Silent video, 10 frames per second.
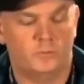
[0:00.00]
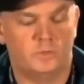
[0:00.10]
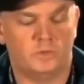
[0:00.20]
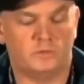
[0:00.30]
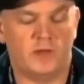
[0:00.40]
The
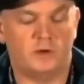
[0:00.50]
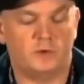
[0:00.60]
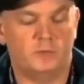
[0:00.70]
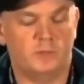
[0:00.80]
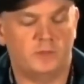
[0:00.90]
Flat Earth
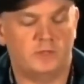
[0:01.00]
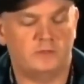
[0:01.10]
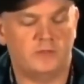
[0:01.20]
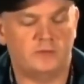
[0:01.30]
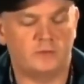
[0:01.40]
community
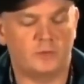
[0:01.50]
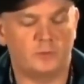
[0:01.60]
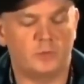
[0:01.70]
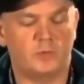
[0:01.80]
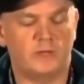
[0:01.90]
says that the
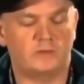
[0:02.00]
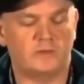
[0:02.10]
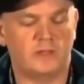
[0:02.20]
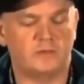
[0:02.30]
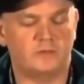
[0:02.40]
moon is
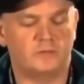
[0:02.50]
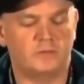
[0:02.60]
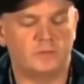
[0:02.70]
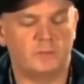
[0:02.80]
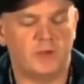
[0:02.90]
less than 50
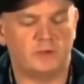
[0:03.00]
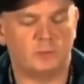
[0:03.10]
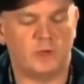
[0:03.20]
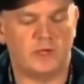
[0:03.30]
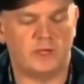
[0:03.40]
miles
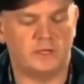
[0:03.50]
wide,